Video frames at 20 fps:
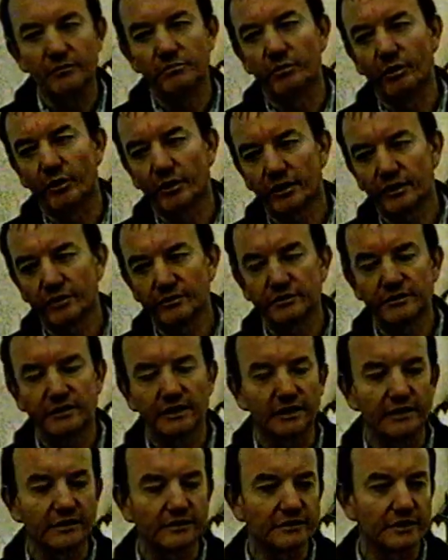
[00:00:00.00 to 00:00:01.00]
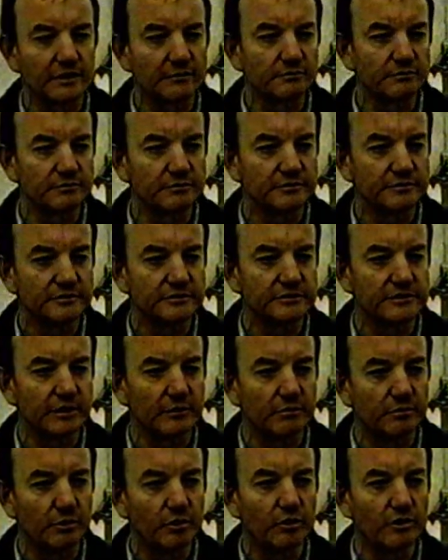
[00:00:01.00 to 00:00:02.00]
borrowed uh, some
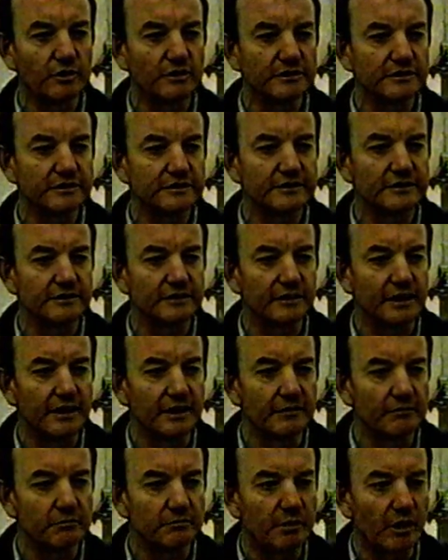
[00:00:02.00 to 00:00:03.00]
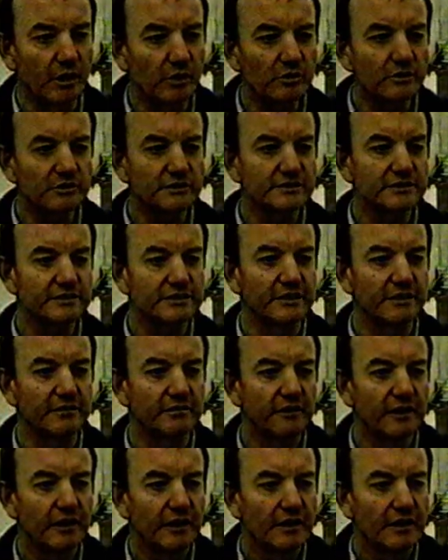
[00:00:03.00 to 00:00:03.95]
tarpaulins and, and poles and stuff